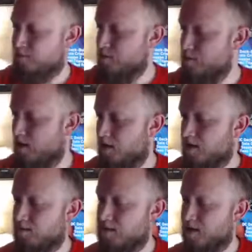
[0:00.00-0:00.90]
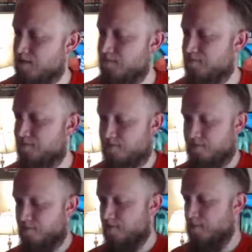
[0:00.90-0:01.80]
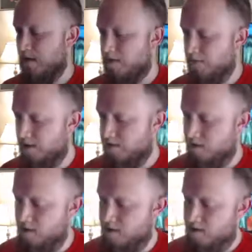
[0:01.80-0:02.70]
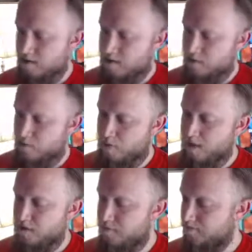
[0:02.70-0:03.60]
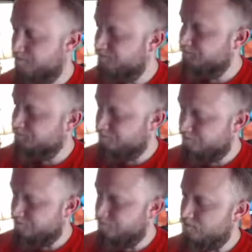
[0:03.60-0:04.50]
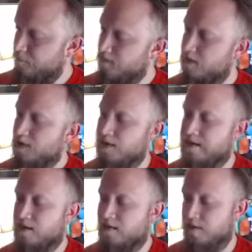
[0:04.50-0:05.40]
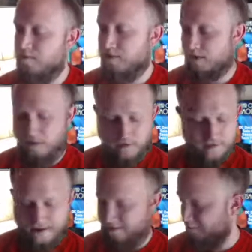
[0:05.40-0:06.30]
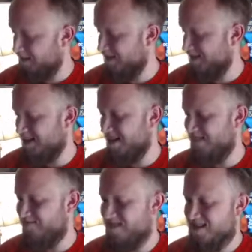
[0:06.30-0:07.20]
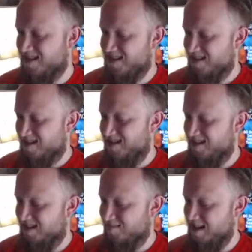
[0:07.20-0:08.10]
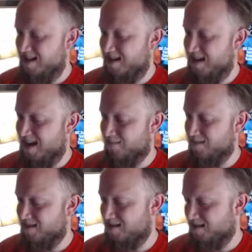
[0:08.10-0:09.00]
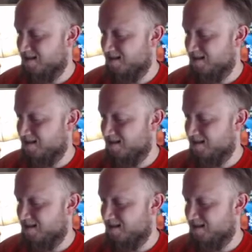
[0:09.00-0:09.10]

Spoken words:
New card comes out. Do we have a defense card? We do. And it's Heroic Sacrifice time. Oh man, it happened.